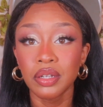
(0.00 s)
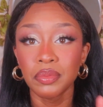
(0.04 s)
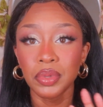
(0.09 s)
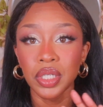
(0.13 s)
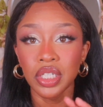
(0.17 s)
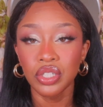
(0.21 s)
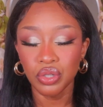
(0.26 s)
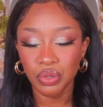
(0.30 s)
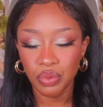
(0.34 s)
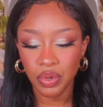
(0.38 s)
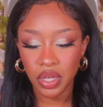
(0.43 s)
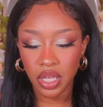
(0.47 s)
be
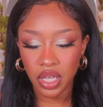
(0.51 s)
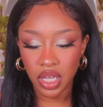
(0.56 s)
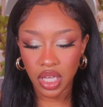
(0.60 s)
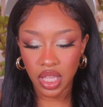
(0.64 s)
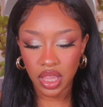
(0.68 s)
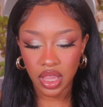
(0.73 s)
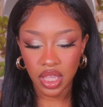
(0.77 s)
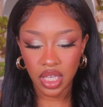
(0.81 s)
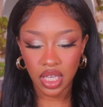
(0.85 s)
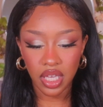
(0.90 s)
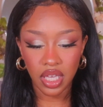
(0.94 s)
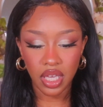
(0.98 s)
doing
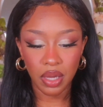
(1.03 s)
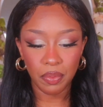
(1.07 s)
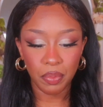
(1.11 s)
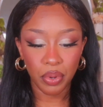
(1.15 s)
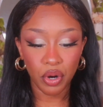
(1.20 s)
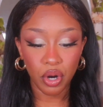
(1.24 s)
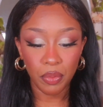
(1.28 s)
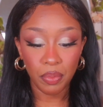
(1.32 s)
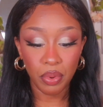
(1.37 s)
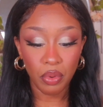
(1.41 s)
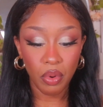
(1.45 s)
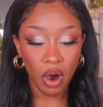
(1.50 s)
the
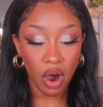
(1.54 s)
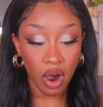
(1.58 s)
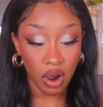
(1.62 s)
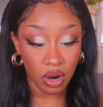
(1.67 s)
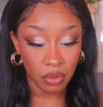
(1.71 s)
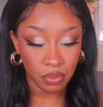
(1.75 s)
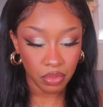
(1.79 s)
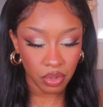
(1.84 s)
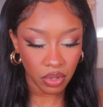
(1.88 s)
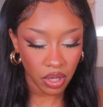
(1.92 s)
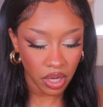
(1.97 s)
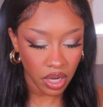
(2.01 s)
purple
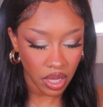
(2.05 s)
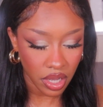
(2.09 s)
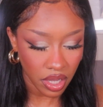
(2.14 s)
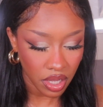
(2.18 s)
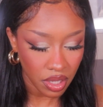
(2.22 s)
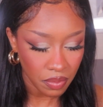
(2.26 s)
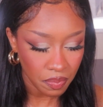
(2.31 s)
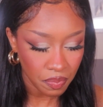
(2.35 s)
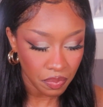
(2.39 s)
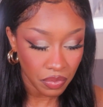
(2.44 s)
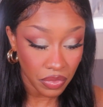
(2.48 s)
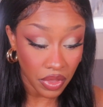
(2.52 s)

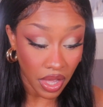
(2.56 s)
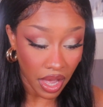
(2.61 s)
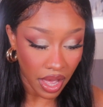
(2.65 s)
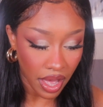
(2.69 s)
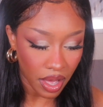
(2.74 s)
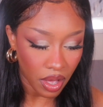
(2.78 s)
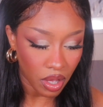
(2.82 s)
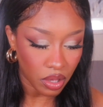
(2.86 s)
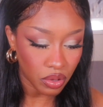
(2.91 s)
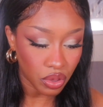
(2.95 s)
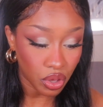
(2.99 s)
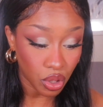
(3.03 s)
ombre.
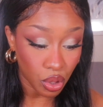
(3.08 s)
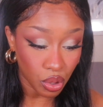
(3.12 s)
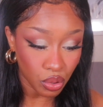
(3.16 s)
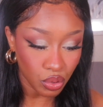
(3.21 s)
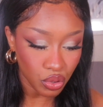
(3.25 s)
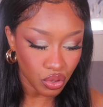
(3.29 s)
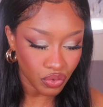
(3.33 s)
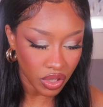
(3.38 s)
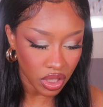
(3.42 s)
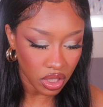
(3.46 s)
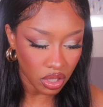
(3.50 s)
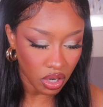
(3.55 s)

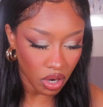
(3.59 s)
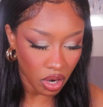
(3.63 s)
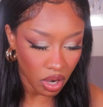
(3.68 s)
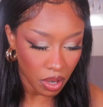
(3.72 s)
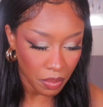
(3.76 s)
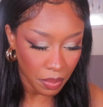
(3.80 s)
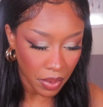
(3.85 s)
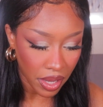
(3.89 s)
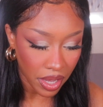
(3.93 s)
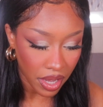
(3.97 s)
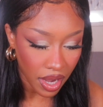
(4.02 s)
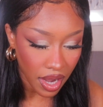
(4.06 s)
Those really caught
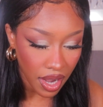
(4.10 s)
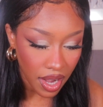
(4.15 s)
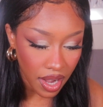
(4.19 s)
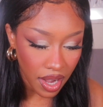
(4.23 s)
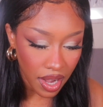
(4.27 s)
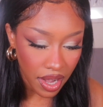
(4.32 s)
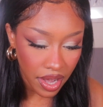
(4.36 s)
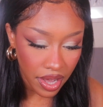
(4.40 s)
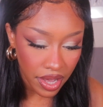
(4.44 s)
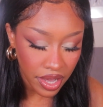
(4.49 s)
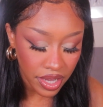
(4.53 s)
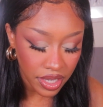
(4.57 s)
my
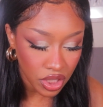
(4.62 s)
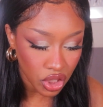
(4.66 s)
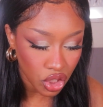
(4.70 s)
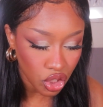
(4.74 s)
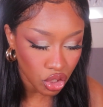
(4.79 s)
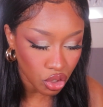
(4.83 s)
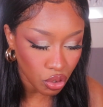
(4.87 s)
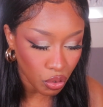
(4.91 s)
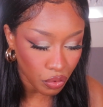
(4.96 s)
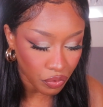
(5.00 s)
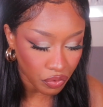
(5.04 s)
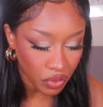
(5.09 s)
eye. It's
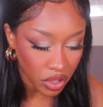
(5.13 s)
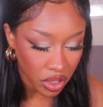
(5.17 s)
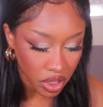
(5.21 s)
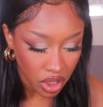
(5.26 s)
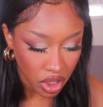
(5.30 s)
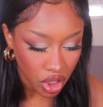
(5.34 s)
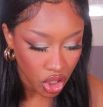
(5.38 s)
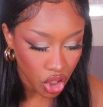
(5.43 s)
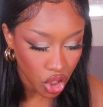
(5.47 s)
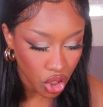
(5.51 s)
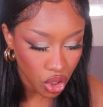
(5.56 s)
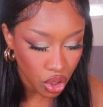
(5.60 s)
so freaking
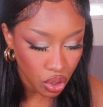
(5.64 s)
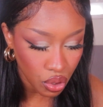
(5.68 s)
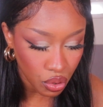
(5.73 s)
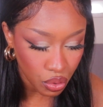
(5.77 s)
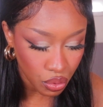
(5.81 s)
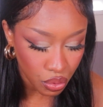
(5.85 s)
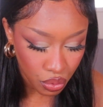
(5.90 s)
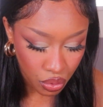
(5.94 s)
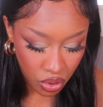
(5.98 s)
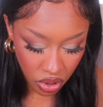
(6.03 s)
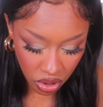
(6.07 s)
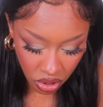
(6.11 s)

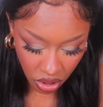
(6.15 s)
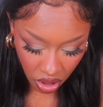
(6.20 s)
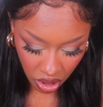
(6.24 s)
cute.